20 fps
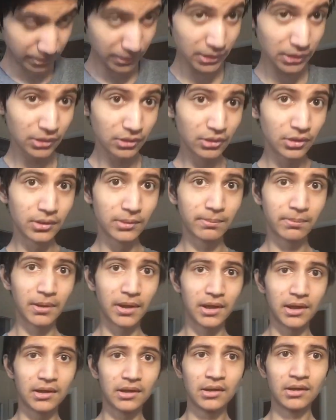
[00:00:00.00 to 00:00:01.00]

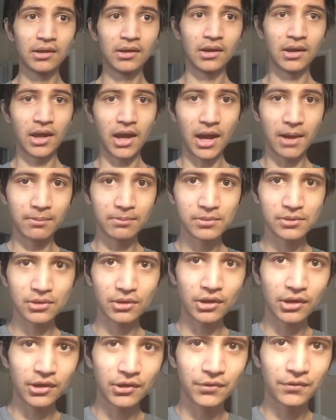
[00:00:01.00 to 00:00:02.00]
PewDiePie. I'm
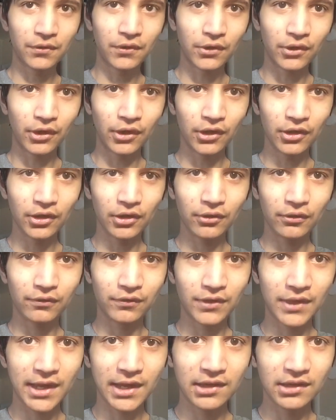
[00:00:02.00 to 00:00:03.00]
sorry for all
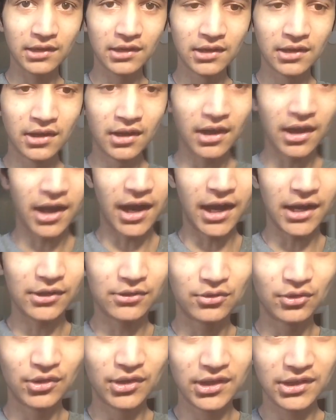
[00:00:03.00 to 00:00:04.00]
of that. I
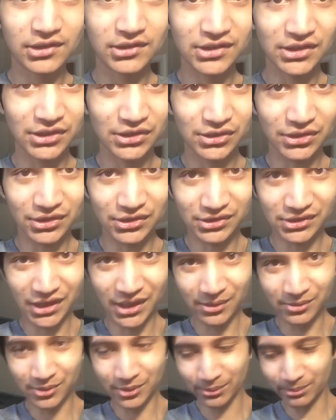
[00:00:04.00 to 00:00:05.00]
couldn't just
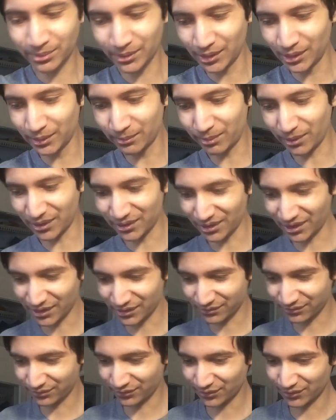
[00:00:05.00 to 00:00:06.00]
subscribe to PewDiePie
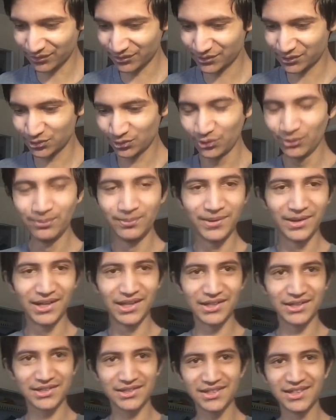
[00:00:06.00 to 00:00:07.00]
like for 2
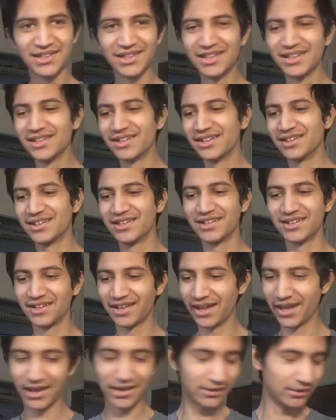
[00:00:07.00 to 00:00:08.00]
minutes
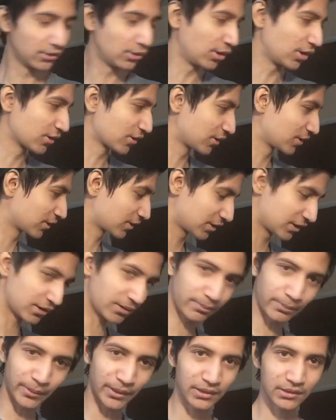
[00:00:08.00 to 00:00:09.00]
and longer in
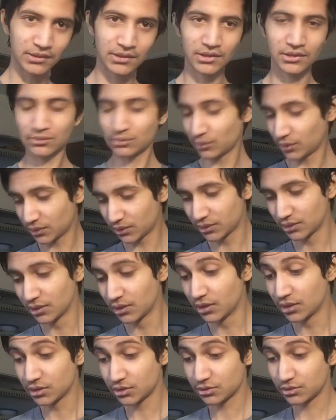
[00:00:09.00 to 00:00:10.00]
the past as well.
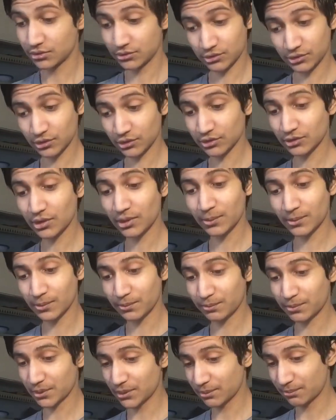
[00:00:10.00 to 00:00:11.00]
So subscribe to
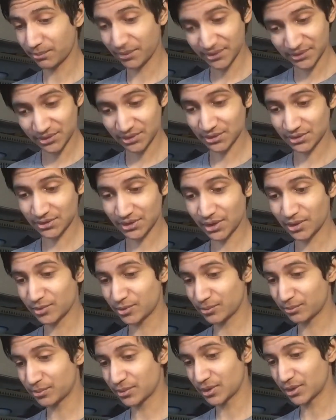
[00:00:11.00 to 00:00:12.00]
PewDiePie, subscribe
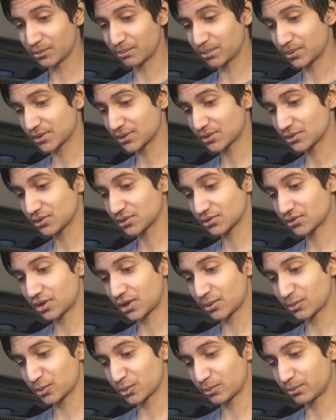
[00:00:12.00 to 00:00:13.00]
to PewDiePie,
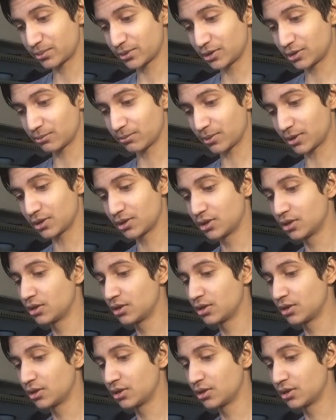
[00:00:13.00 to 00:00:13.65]
subscribe to PewDiePie,